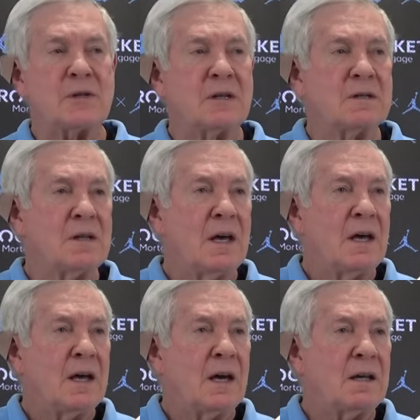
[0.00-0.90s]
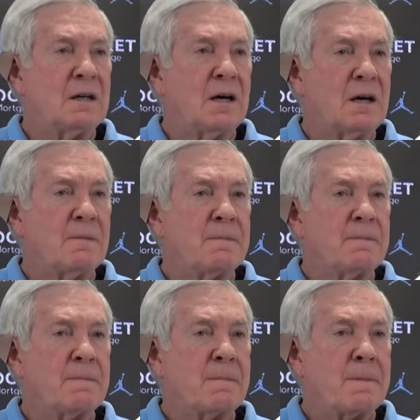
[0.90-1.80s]

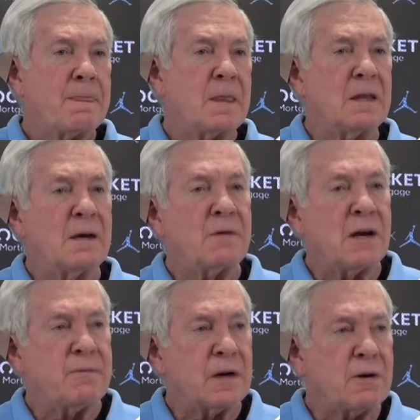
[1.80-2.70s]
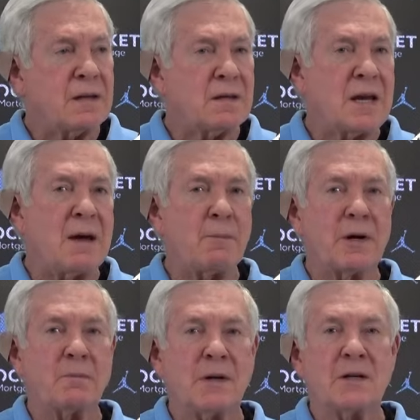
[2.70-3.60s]
Then they've got to figure out the
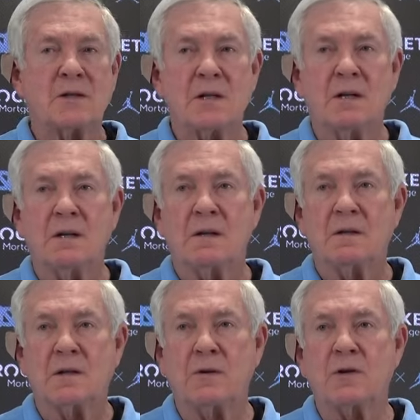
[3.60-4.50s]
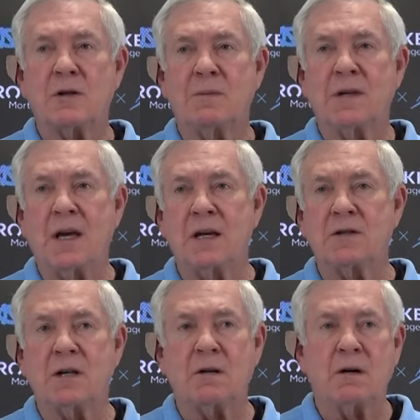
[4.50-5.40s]
tampering piece. So there's some
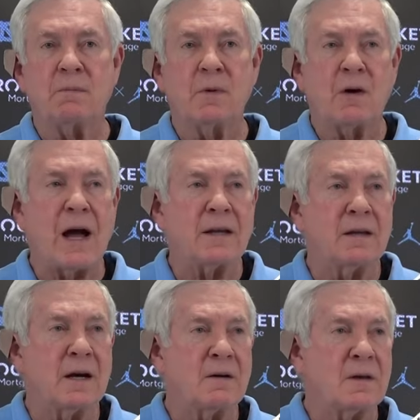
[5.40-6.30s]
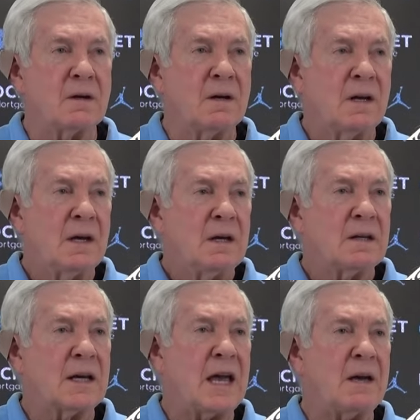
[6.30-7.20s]
things that are out there.
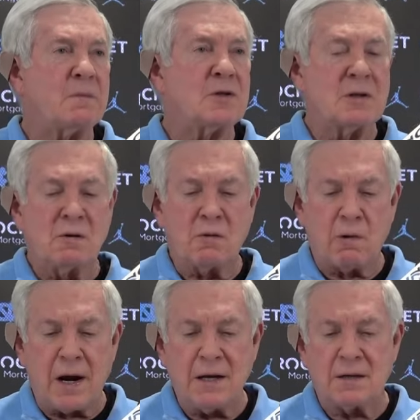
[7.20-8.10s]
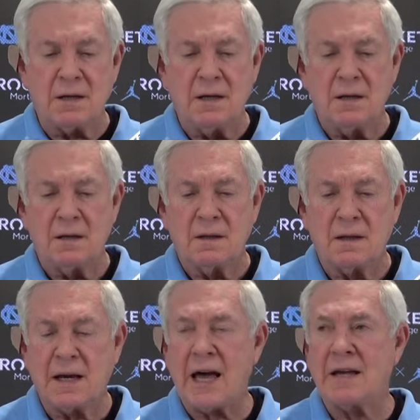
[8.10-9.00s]
The game's still great.
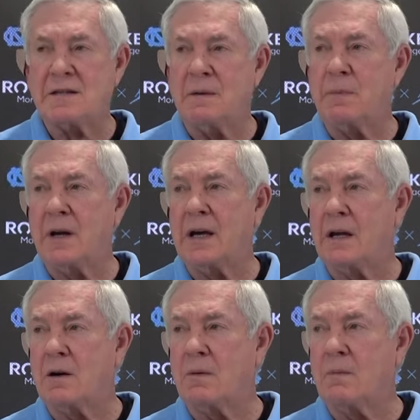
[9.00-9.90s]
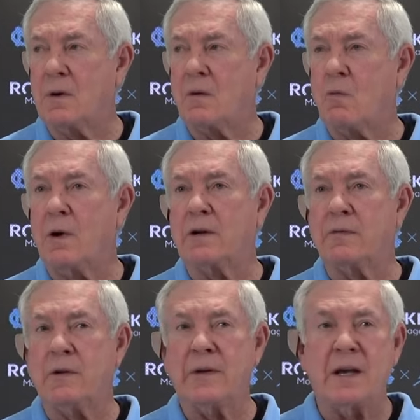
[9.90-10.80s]
The guys that play it are
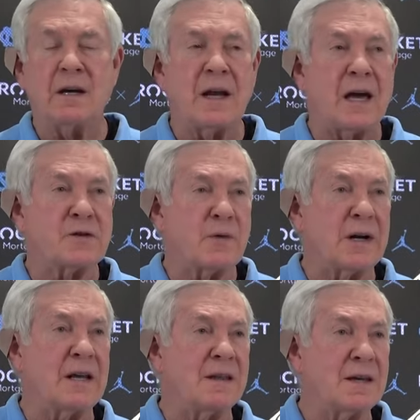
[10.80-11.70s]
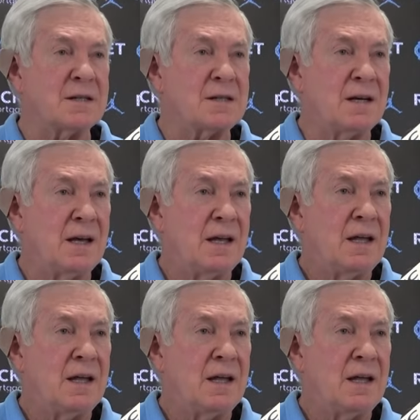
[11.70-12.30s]
wonderful. They didn't ask for any of this.